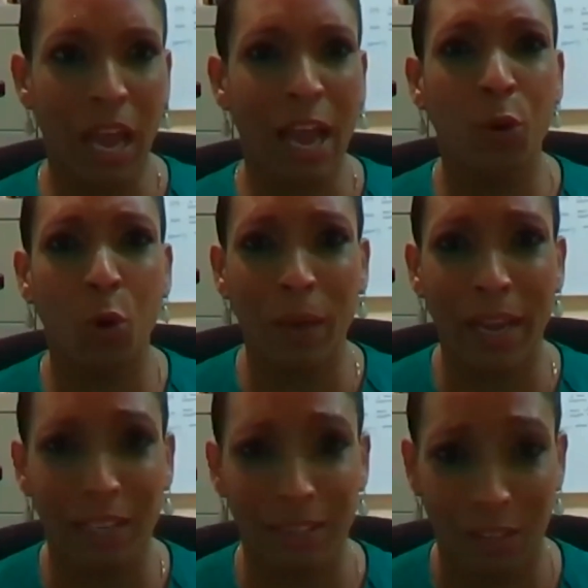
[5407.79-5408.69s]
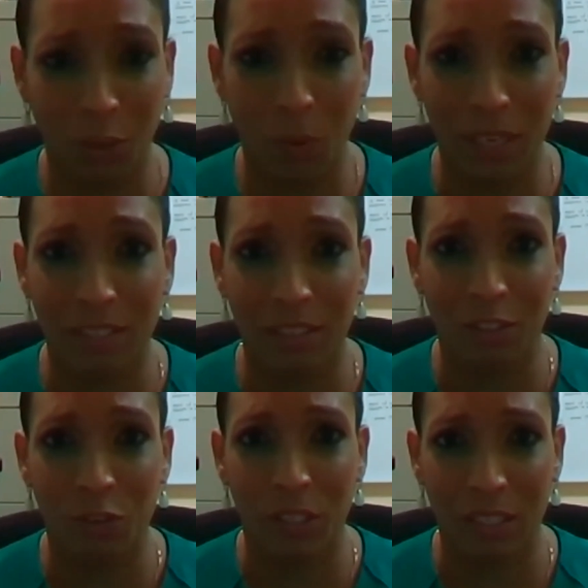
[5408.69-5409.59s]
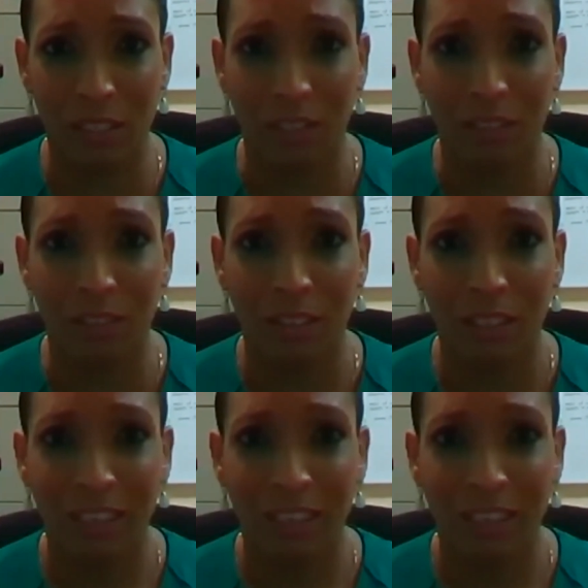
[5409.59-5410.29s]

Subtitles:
I hope I answered the question, Christine.